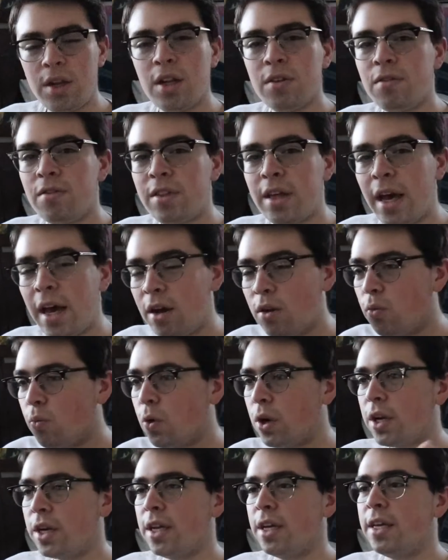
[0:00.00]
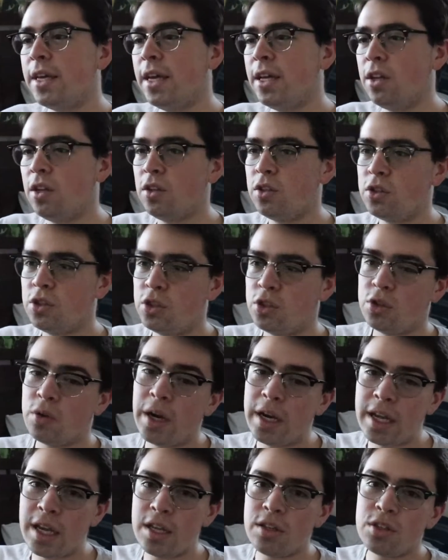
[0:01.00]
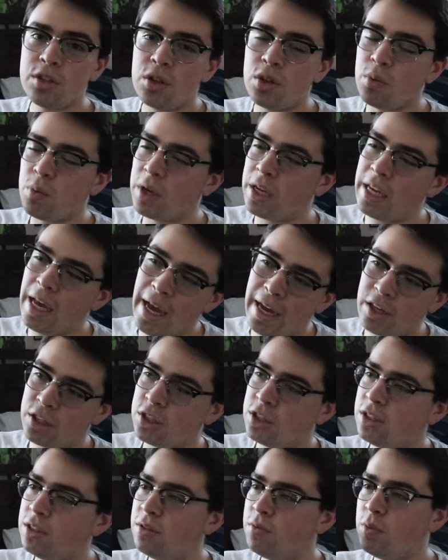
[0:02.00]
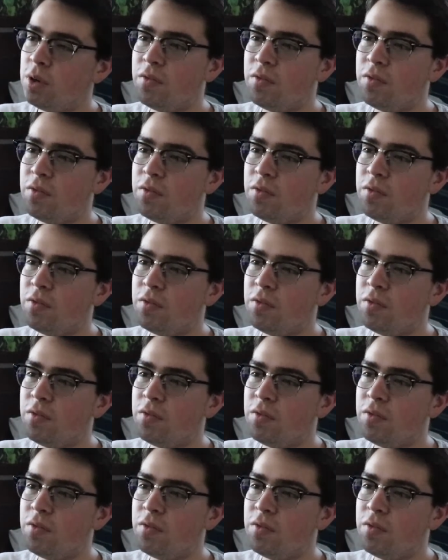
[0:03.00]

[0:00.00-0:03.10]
Enough of that, we're gonna get straight into the reaction.